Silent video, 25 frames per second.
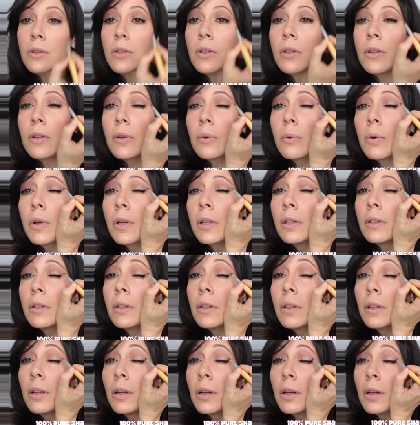So you wanna
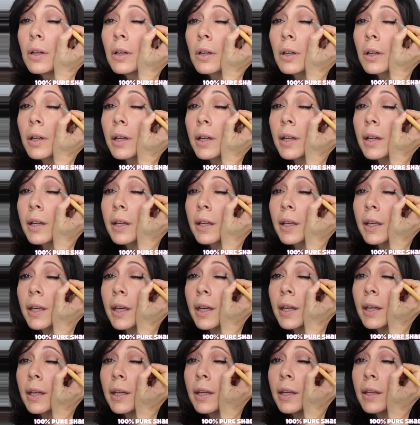kind of
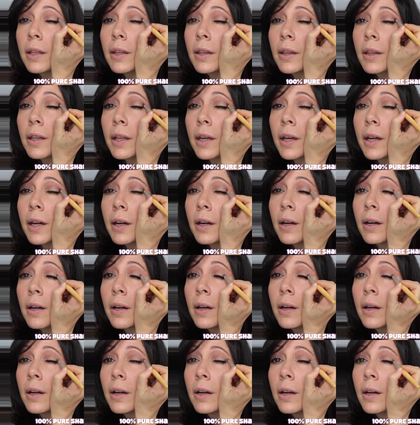get in
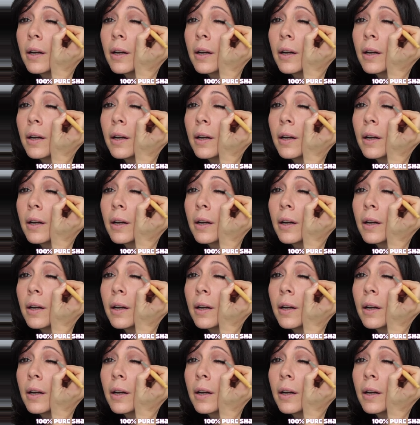there.